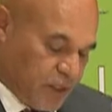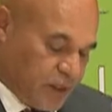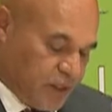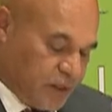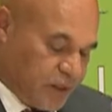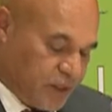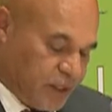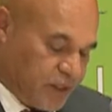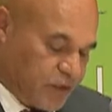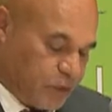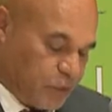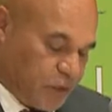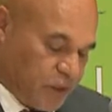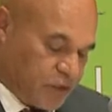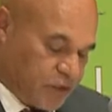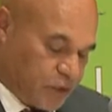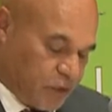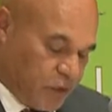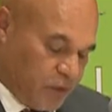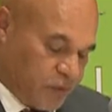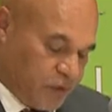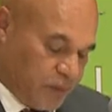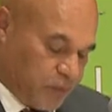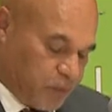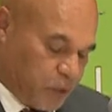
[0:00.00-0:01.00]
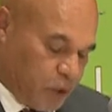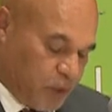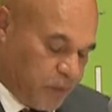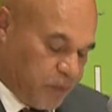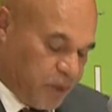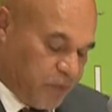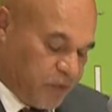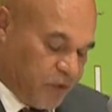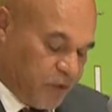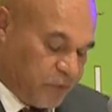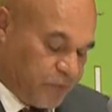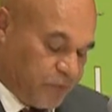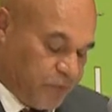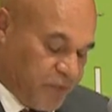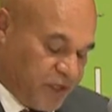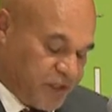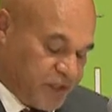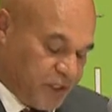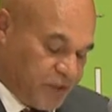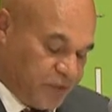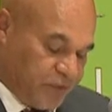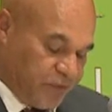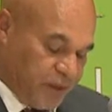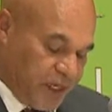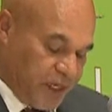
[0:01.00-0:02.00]
This will solve the problem of
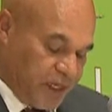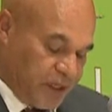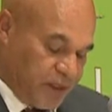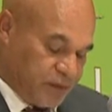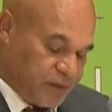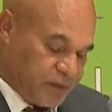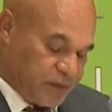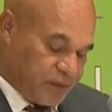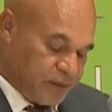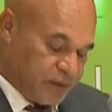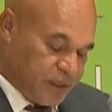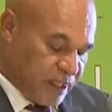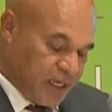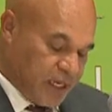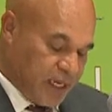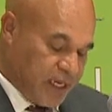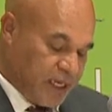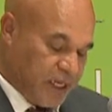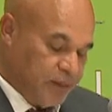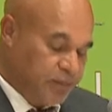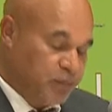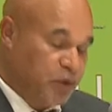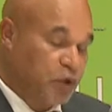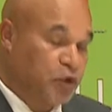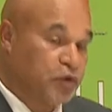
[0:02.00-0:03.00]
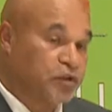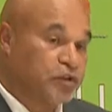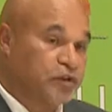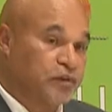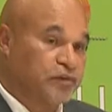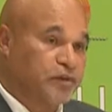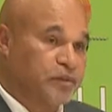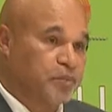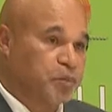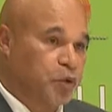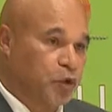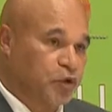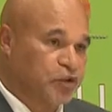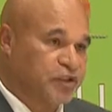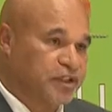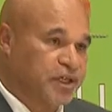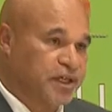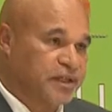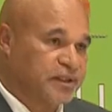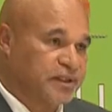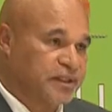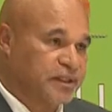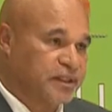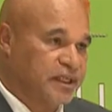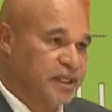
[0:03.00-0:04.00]
missing files and abuse of the
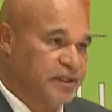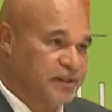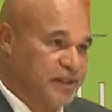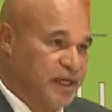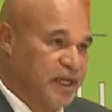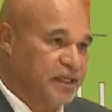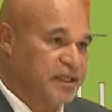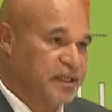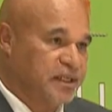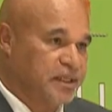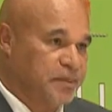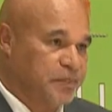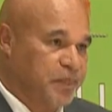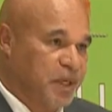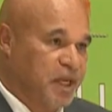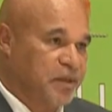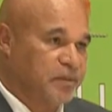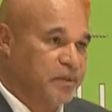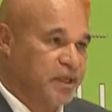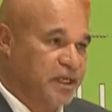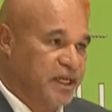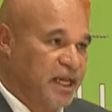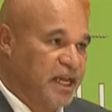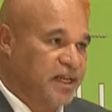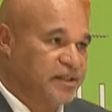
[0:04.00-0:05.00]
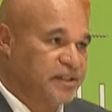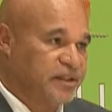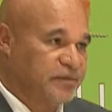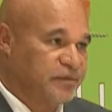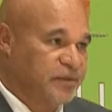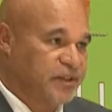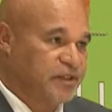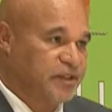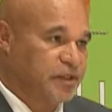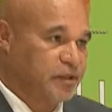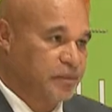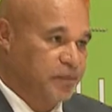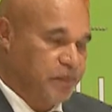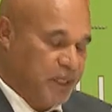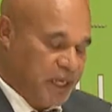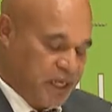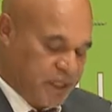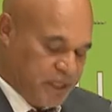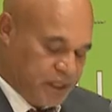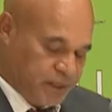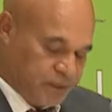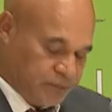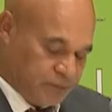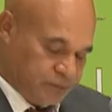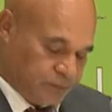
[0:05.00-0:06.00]
process inside the Department of Lands and Physical
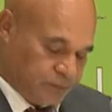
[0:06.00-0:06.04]
Planning.